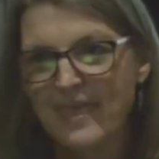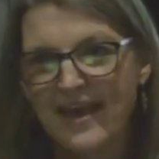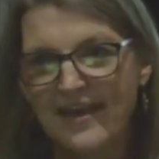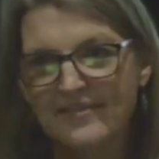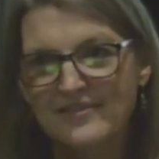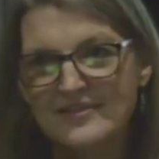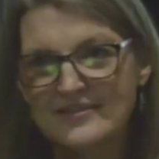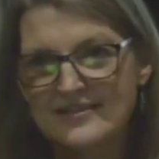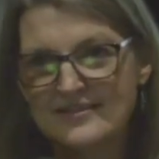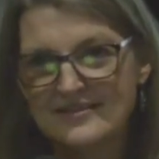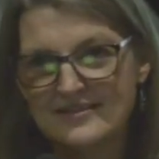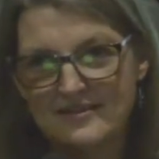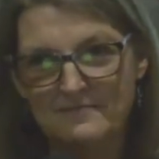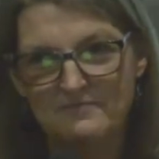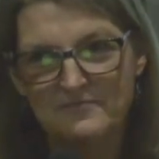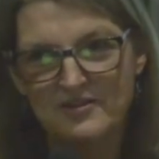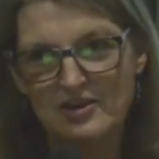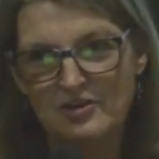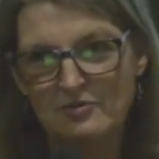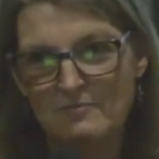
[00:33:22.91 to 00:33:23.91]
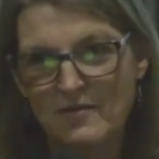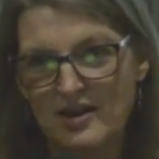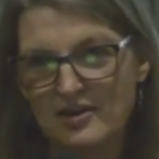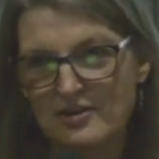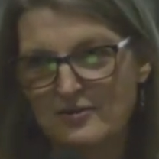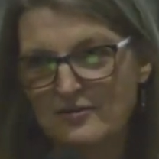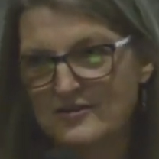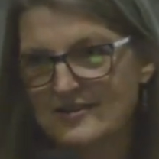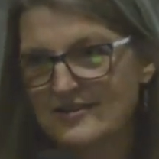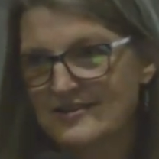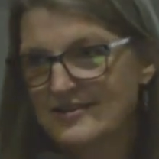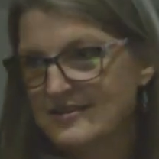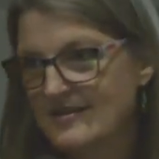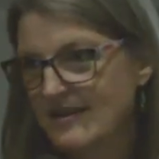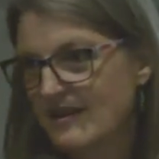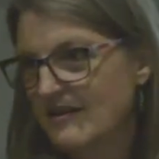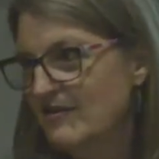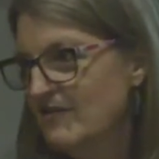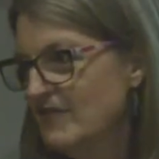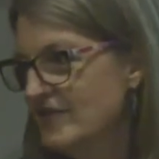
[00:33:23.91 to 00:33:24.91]
And this is something you might use
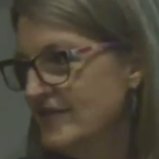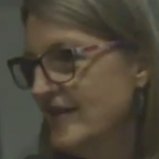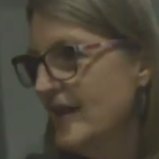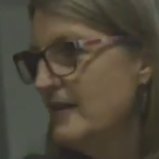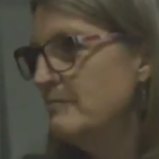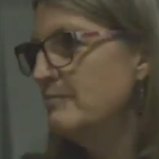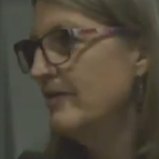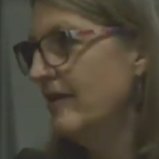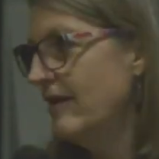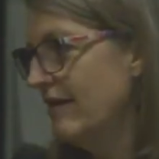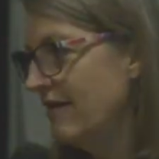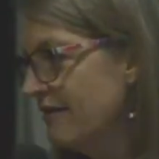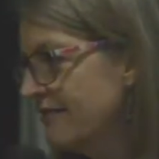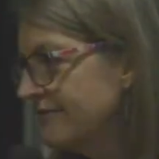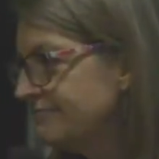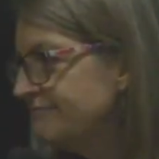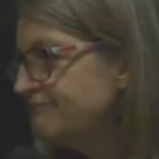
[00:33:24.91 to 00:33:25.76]
instead of a day planner.